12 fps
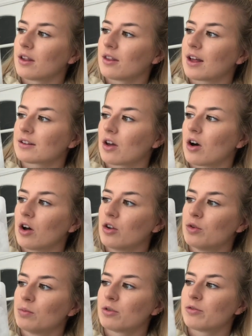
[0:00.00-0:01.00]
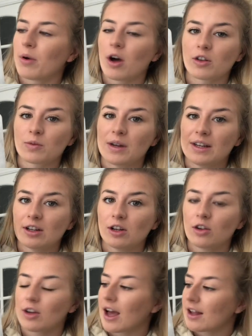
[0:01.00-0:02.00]
That's our number of parts we need to
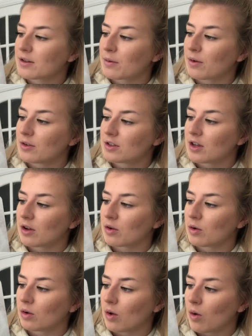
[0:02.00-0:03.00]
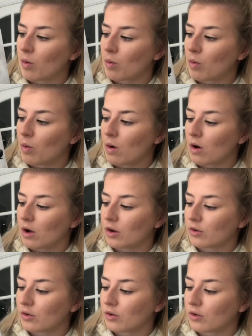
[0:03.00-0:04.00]
look at. So I'm going to circle
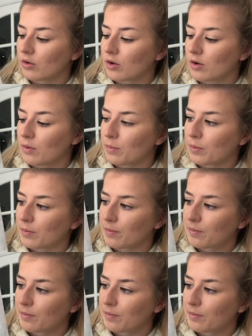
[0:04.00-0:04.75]
1 group.